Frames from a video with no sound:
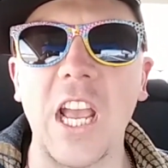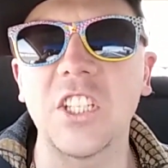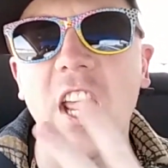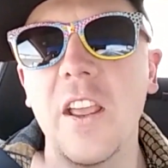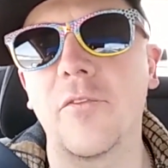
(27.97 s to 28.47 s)

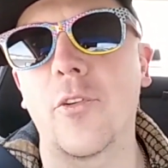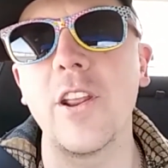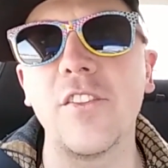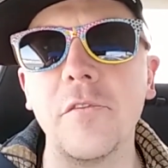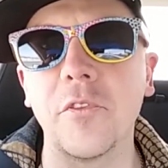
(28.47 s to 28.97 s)
Hashtag
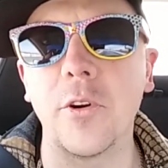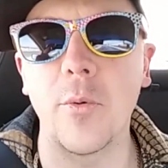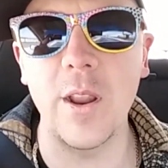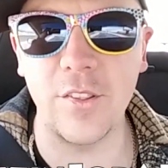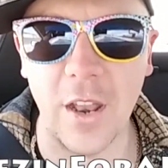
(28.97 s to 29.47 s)
freezing for
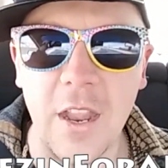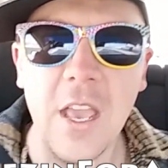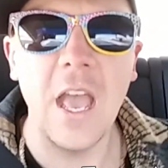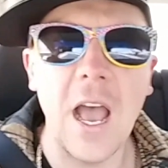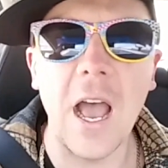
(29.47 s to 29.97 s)
a reason.
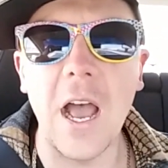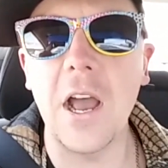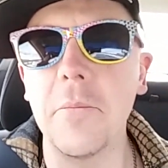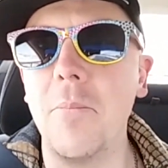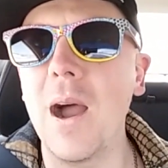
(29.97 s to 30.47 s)

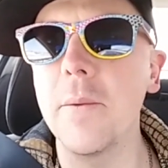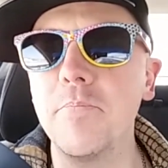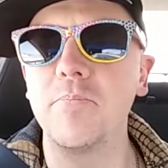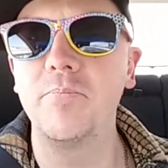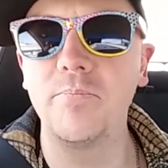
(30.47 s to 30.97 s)
Uh, my
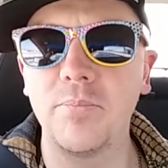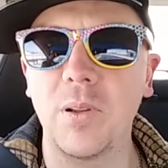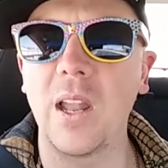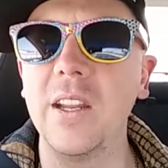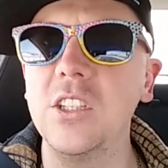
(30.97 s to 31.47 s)

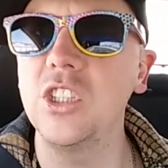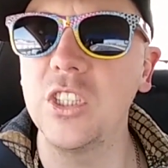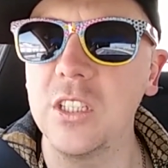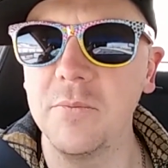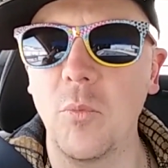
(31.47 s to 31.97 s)

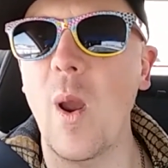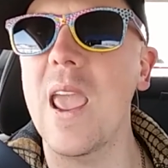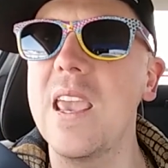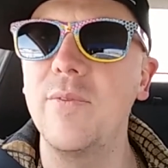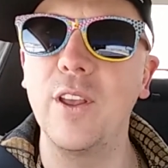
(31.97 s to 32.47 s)
plunge
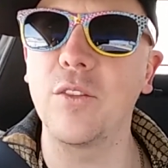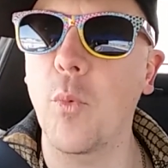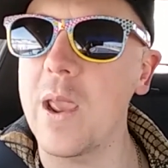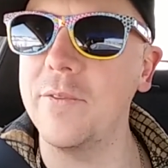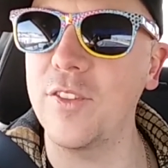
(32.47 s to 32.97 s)
wave is
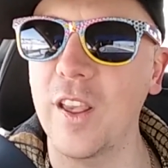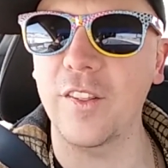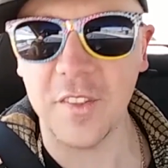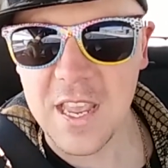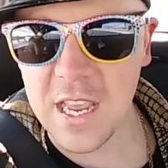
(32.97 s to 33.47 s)
wave
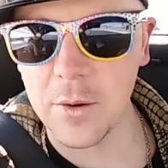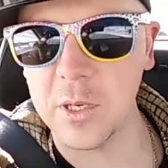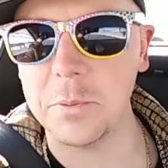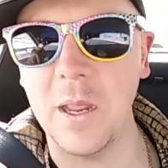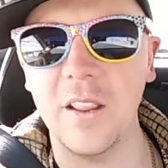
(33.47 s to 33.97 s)

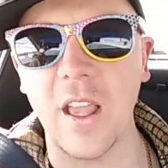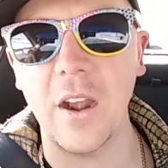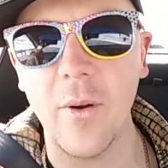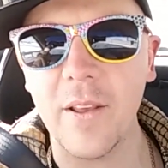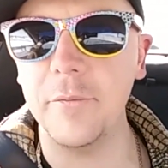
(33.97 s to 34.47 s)
16, which means
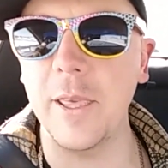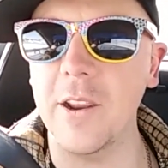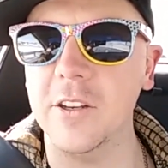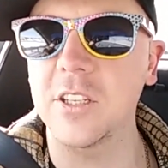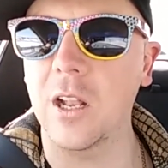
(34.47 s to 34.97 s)
I don't have to be
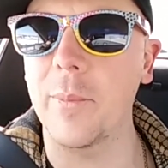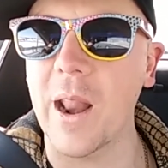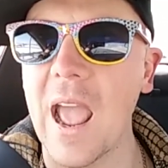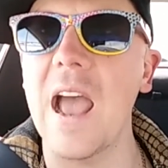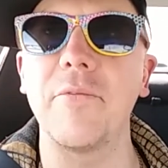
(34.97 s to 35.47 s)
there till
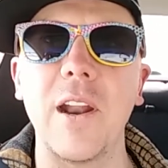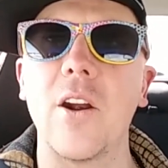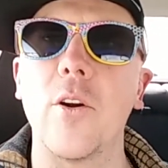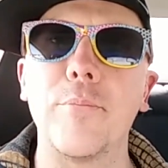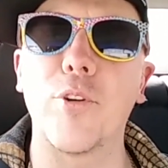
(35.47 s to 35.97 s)
about a half an
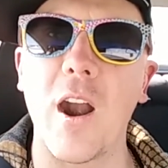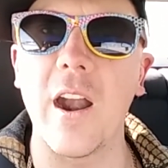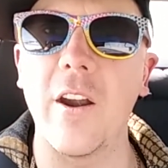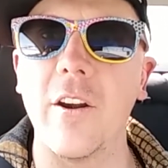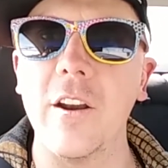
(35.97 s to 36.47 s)
hour
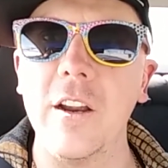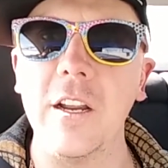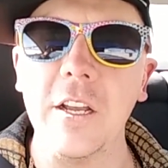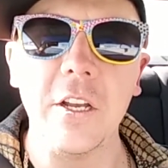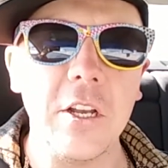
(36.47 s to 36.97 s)
prior.
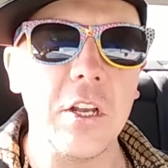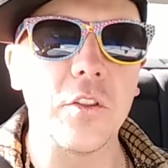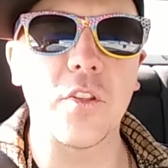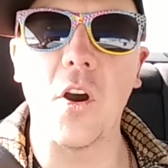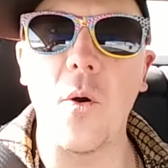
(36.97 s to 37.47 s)

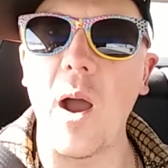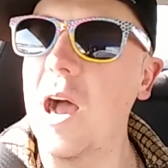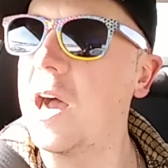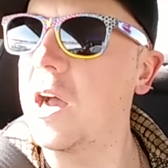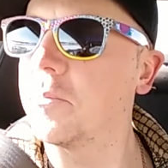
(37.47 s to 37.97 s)
So
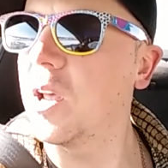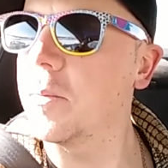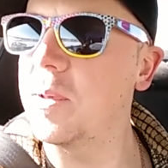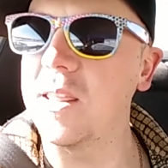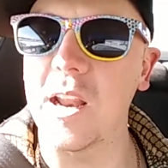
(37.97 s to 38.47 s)
uh, I'm
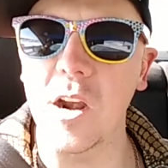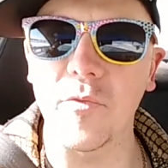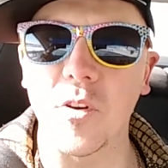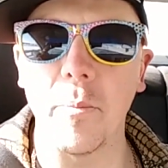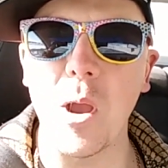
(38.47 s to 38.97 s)
going to be there
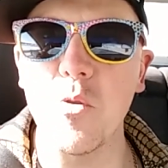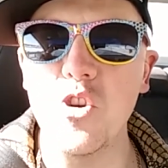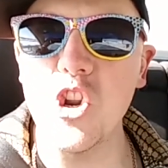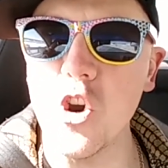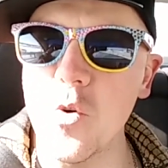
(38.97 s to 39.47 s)
for about
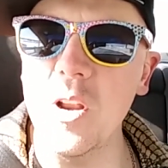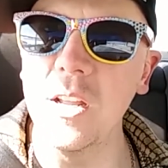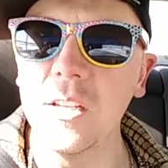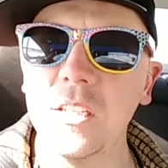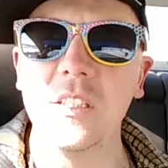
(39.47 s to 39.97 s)
noon
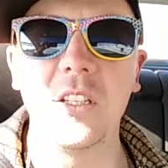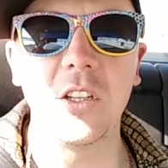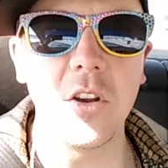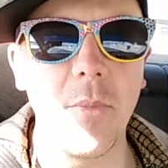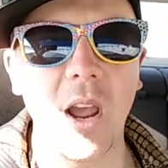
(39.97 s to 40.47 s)
to
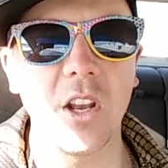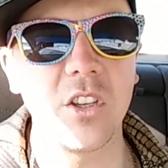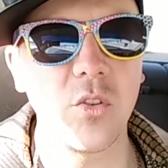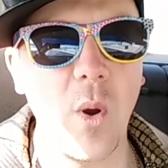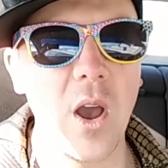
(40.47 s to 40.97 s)
do my
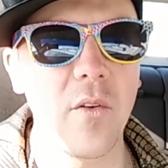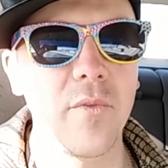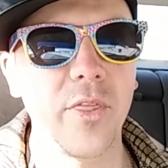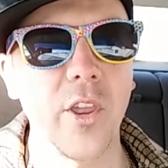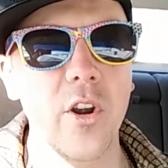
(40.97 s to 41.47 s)

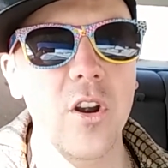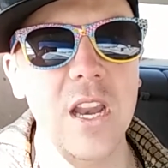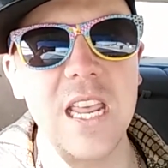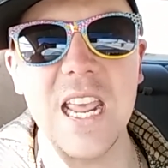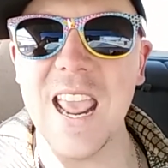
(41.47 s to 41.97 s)

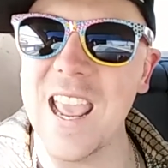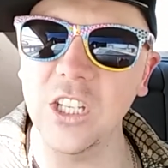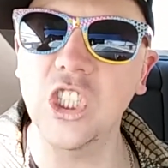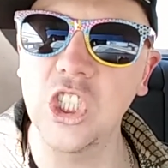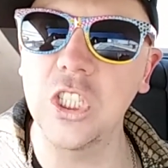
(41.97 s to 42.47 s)

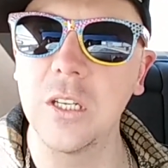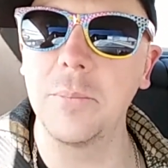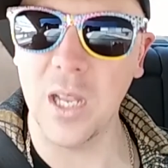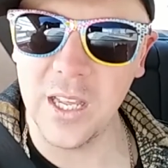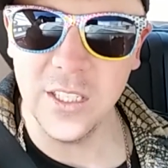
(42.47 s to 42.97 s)
12.30-ish
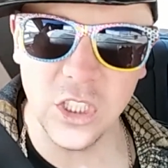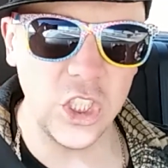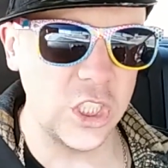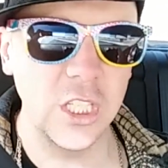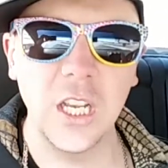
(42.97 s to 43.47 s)
plunge.